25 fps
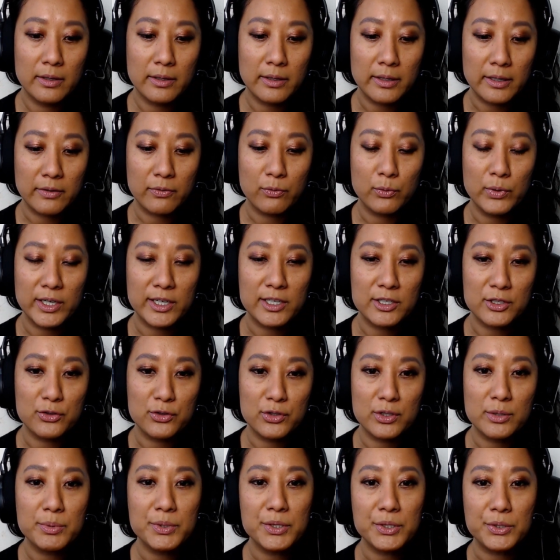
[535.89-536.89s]
If we
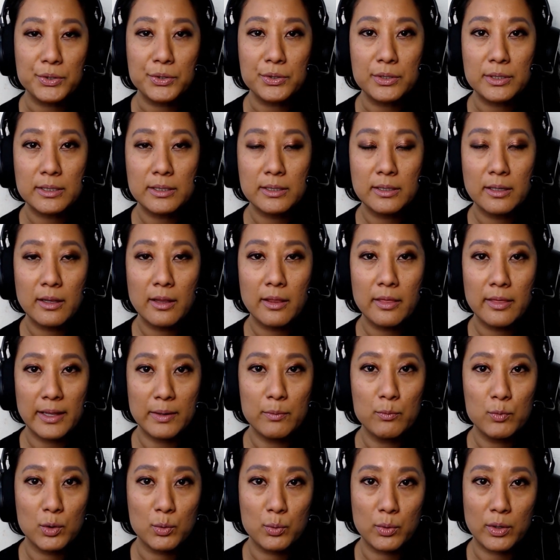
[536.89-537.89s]
contribute,
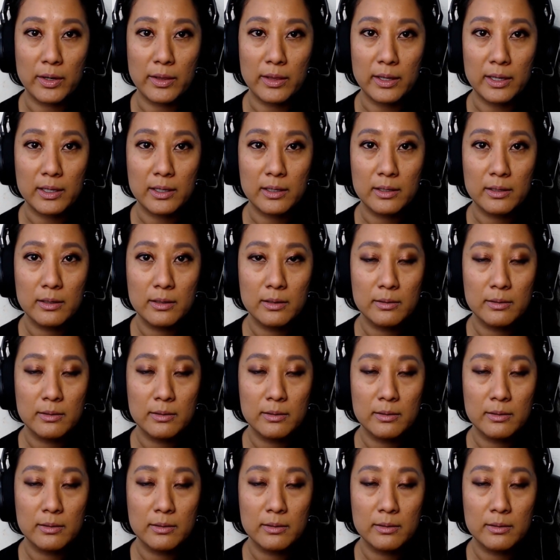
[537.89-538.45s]
then we're worthy.